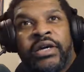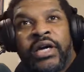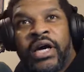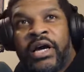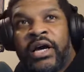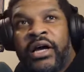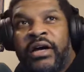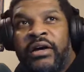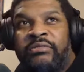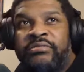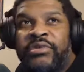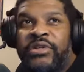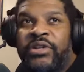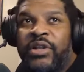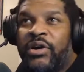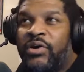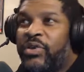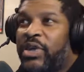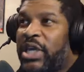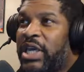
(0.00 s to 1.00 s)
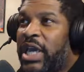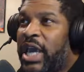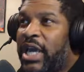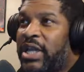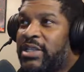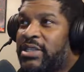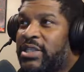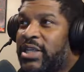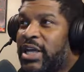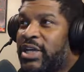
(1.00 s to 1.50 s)
He
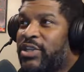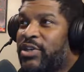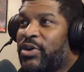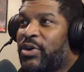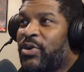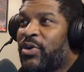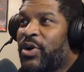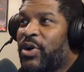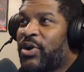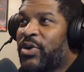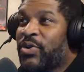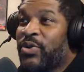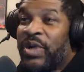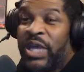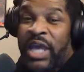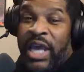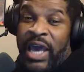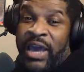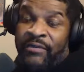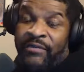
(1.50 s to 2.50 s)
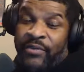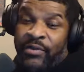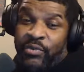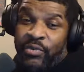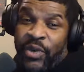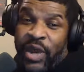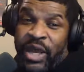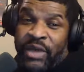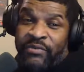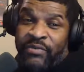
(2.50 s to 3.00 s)
had a technical hurdle. And
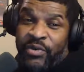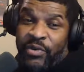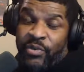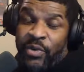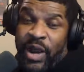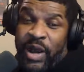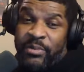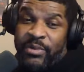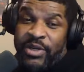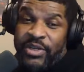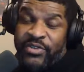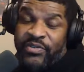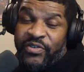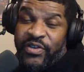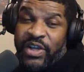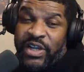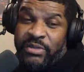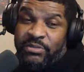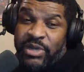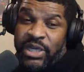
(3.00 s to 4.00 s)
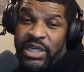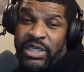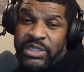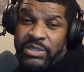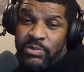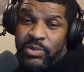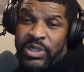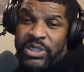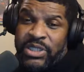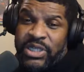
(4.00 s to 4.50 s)
for Robert, it's funny
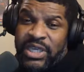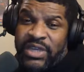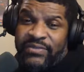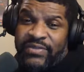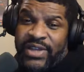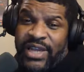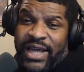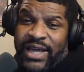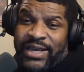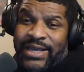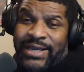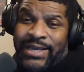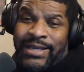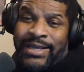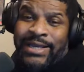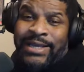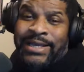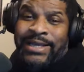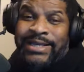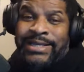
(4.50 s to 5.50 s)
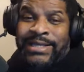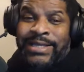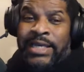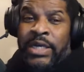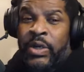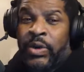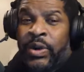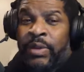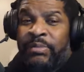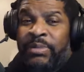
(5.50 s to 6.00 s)
because it wasn't even like the
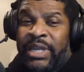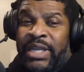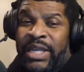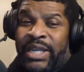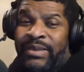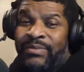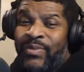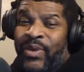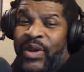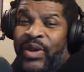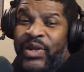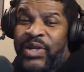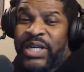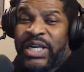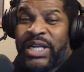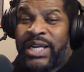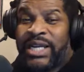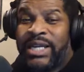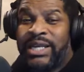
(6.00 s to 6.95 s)
equipment didn't work.